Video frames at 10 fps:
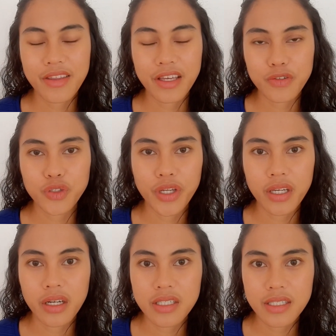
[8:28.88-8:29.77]
Thanks for
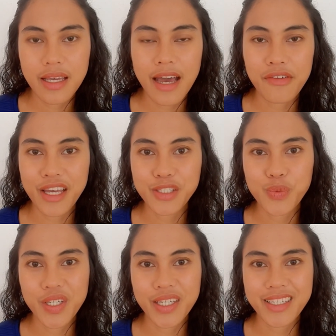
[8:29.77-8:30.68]
joining us. Have a nice
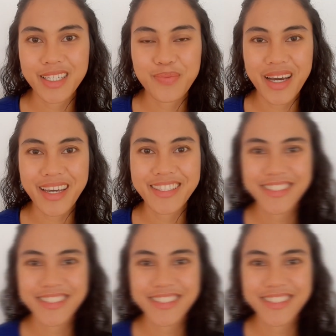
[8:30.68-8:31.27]
weekend. Bye.